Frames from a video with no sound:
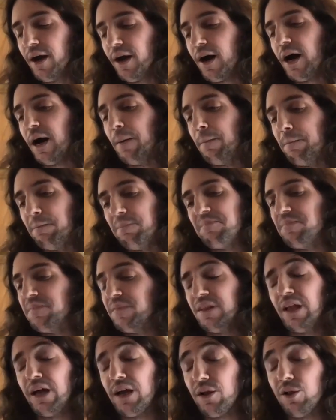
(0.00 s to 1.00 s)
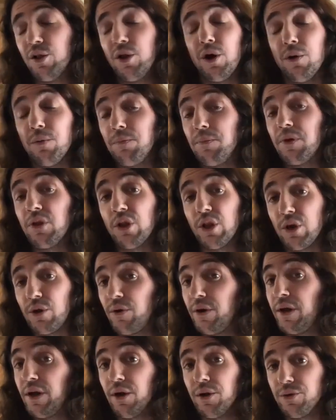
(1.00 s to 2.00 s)
let alone
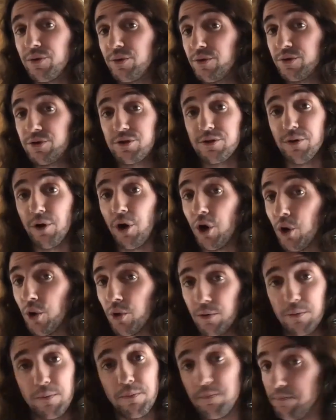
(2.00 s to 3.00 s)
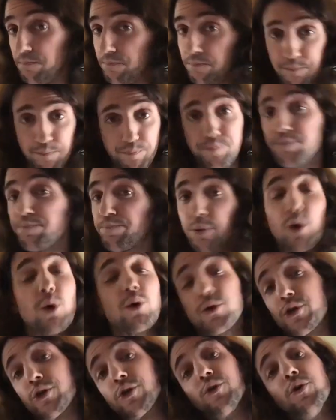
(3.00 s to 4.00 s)
Larry Elder's own
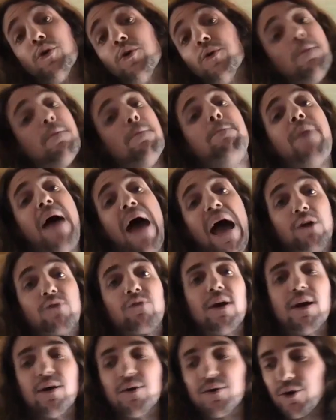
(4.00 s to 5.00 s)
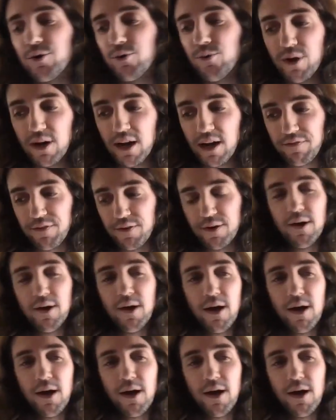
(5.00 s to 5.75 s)
personal background or whatever.